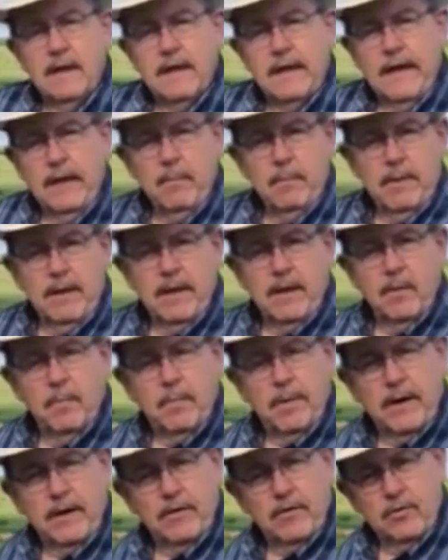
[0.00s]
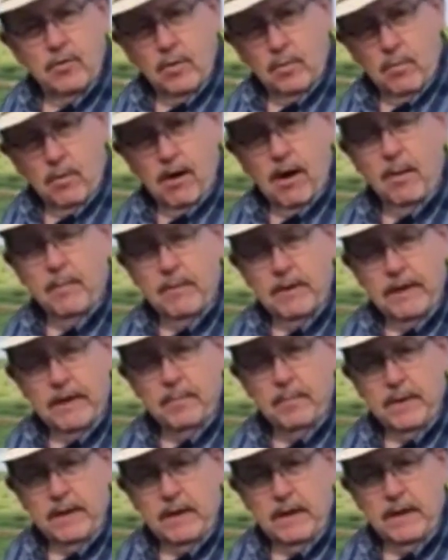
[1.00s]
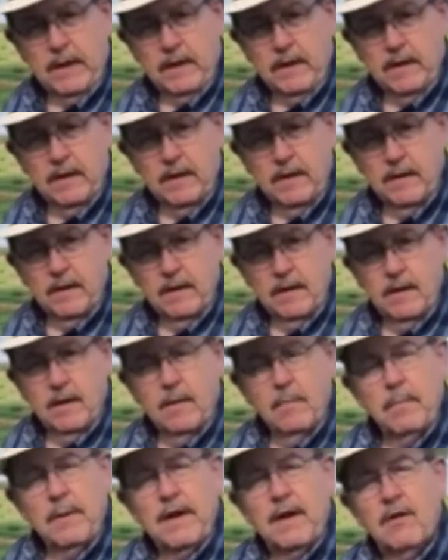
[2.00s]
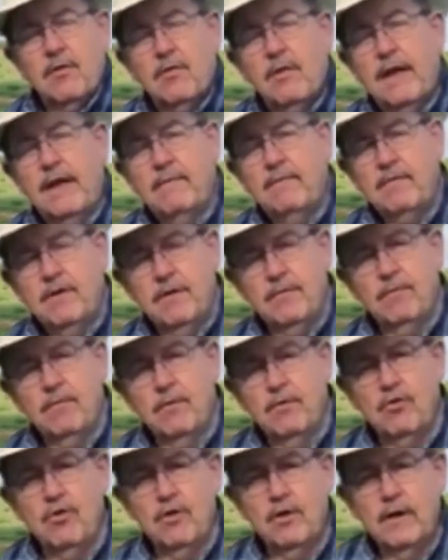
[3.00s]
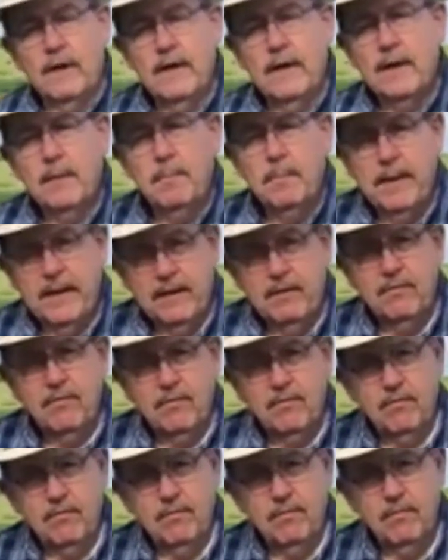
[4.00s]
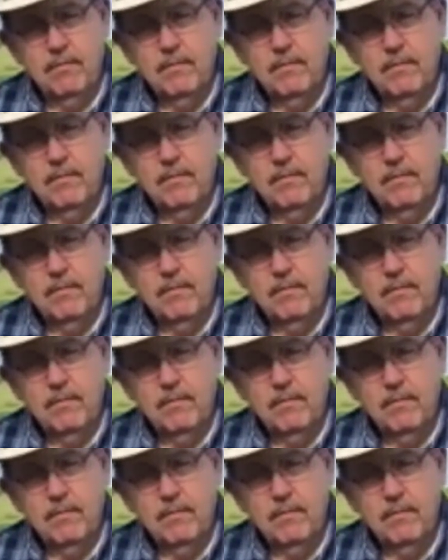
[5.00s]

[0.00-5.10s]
can't be compared to a Brahman EPD, because they have different genetic bases.